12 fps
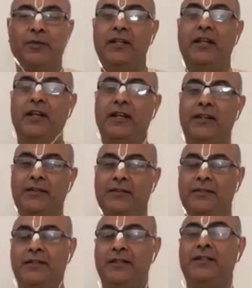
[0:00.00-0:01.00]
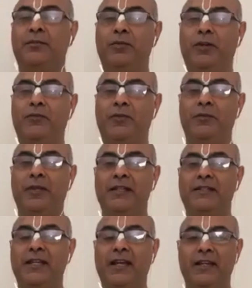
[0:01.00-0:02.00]
when he had disappeared from their
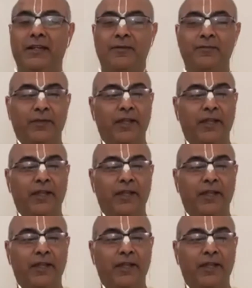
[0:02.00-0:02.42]
sight,